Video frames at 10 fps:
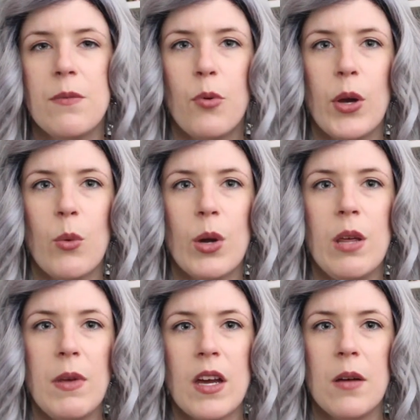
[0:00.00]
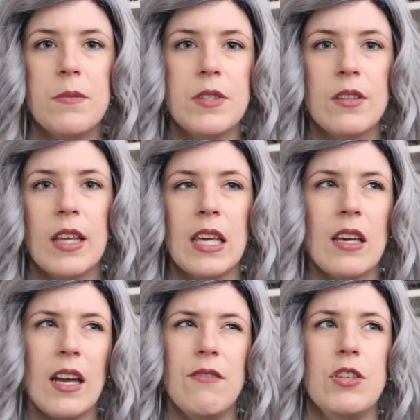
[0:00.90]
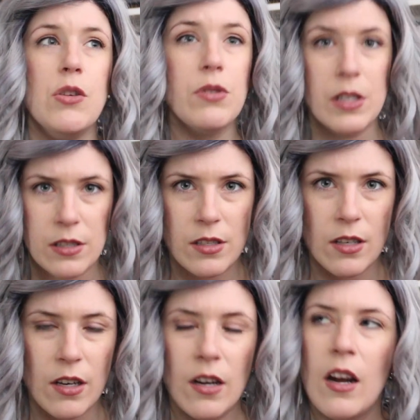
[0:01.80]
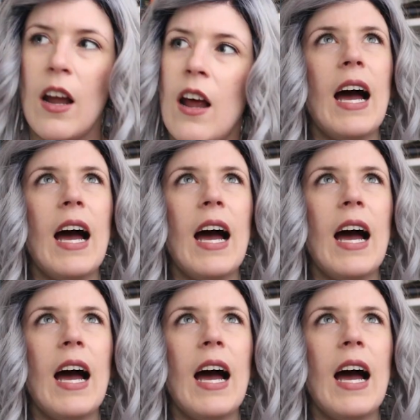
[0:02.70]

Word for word: the point where he becomes like kind of useless to her.